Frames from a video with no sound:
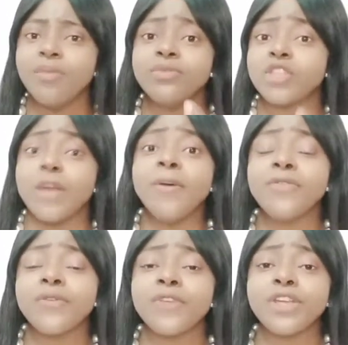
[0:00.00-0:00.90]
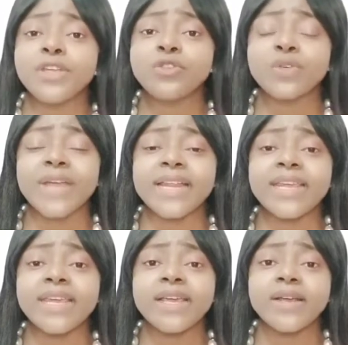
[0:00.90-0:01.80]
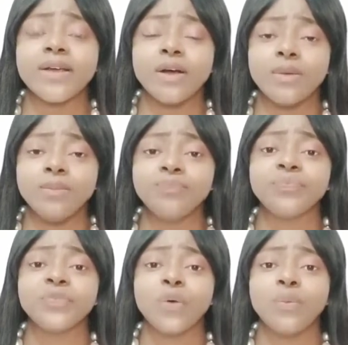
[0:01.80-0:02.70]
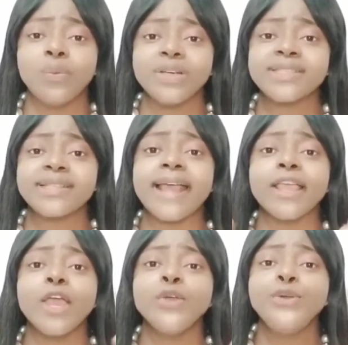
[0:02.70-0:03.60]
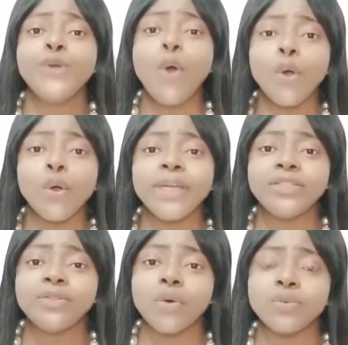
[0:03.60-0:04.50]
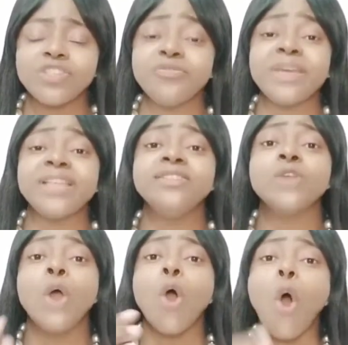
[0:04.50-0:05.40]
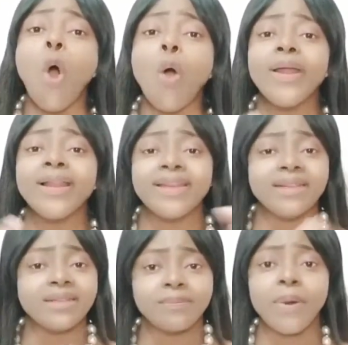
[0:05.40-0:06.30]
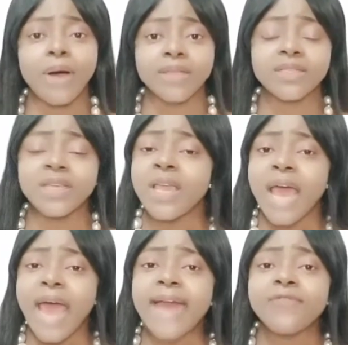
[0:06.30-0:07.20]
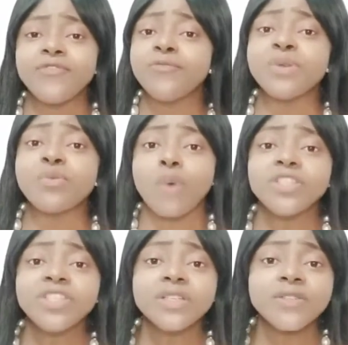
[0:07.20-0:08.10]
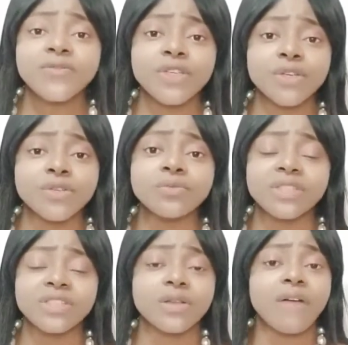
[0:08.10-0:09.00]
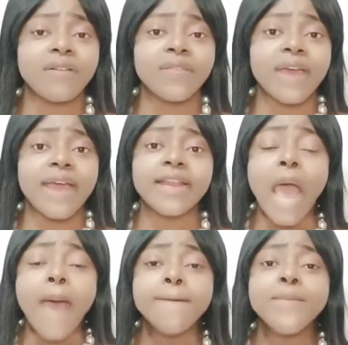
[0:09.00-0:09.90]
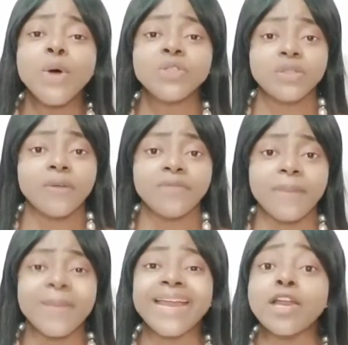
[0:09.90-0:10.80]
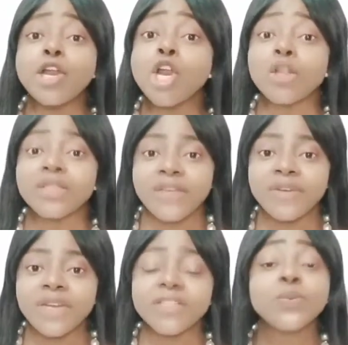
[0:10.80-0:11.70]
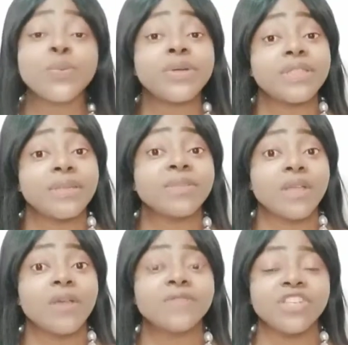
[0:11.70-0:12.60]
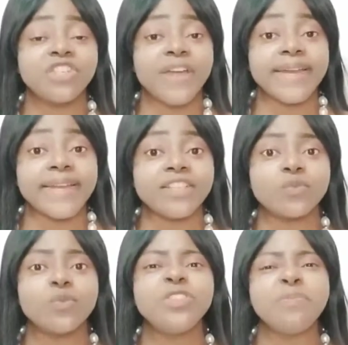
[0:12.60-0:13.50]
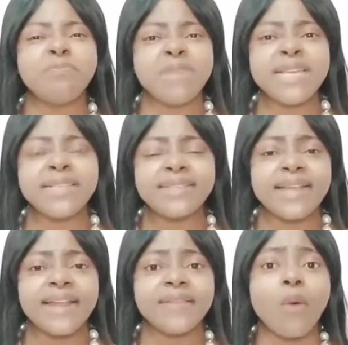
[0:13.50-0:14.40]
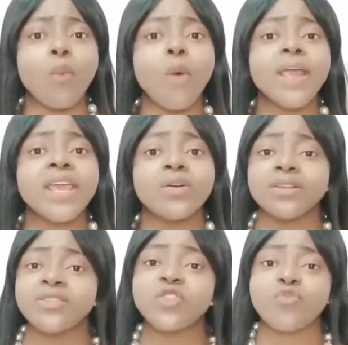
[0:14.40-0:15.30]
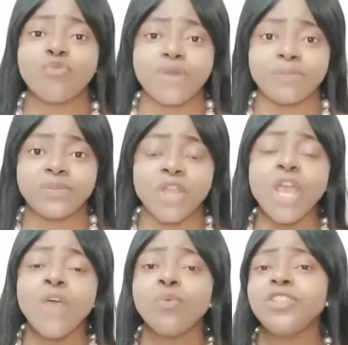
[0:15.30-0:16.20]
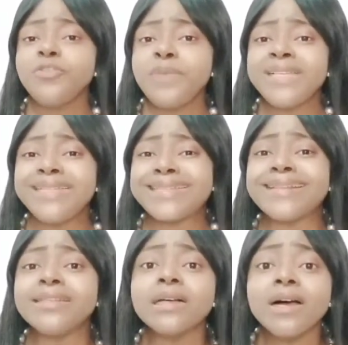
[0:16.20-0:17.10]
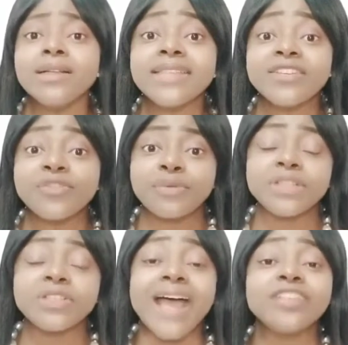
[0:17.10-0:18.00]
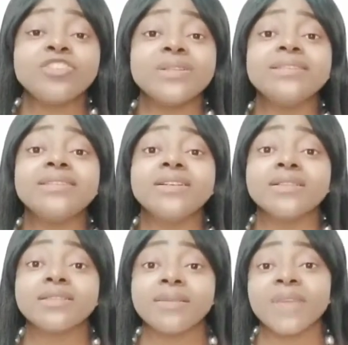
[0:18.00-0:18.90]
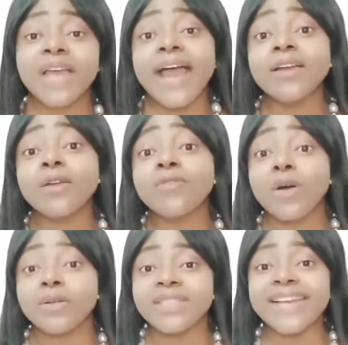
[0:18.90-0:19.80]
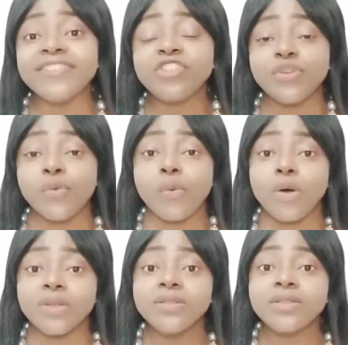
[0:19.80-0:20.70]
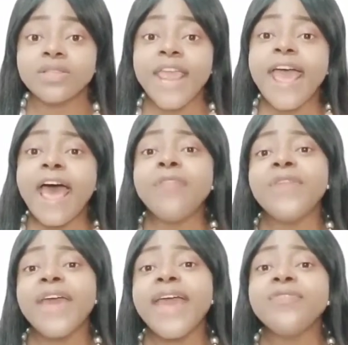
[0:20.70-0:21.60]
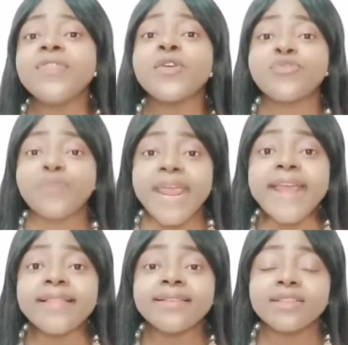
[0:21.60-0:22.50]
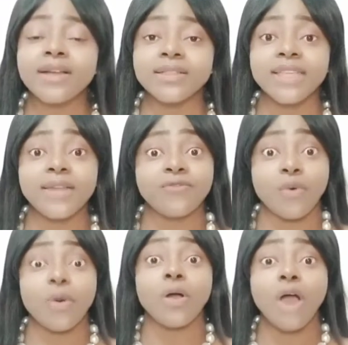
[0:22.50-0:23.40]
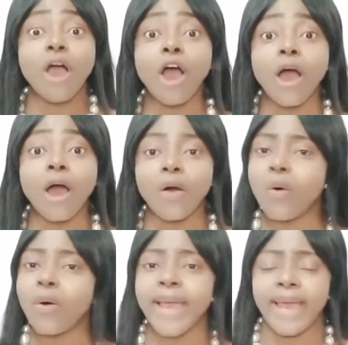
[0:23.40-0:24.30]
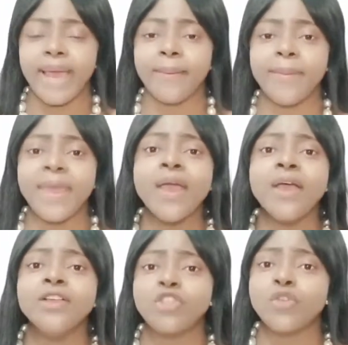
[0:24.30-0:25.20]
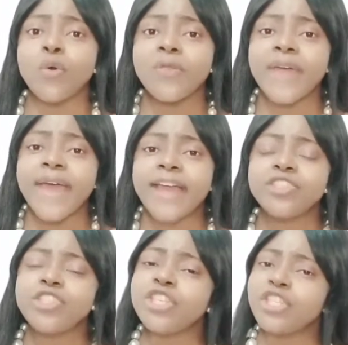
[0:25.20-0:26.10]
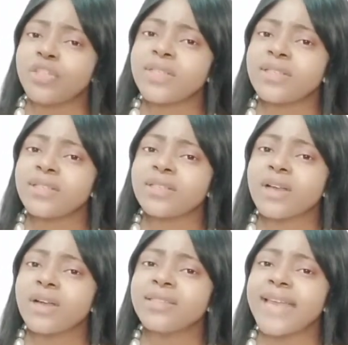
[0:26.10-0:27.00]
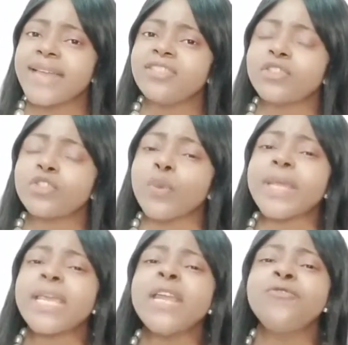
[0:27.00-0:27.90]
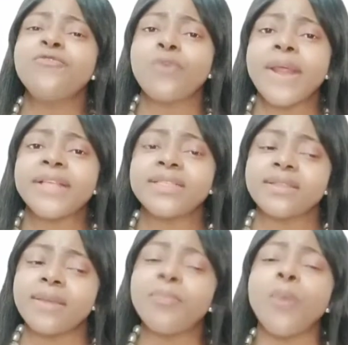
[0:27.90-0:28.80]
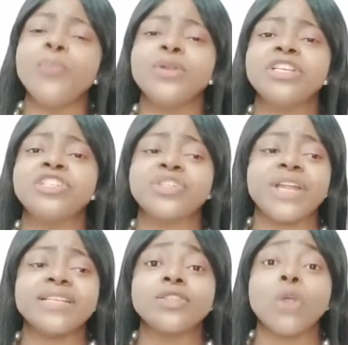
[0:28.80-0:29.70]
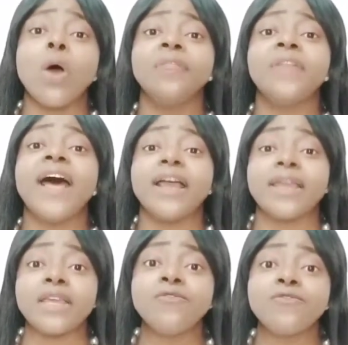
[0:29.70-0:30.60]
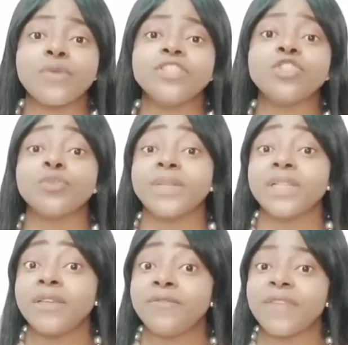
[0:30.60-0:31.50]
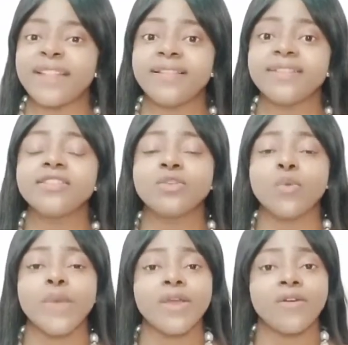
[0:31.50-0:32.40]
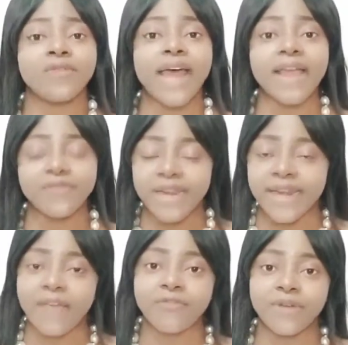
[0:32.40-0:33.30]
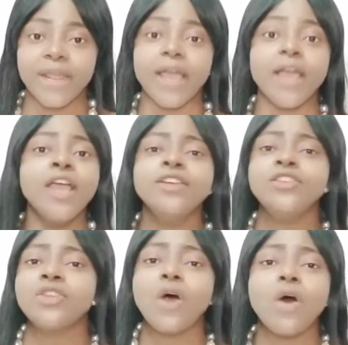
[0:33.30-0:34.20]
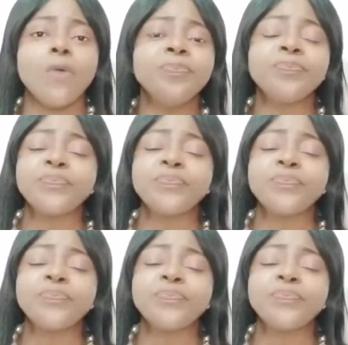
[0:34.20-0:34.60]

some of the videos you can hear um words like yokolito which means oil in the pot and if you've been watching this video you'll discover that most of them cannot even express themselves in Chinese, which means that they are working on a script, which means that the content creator actually tells them the kind of content she wants, and then they create this content for her or him so that she uses this content to influence the population that is under her influence to believe that this is the way of life in Africa. So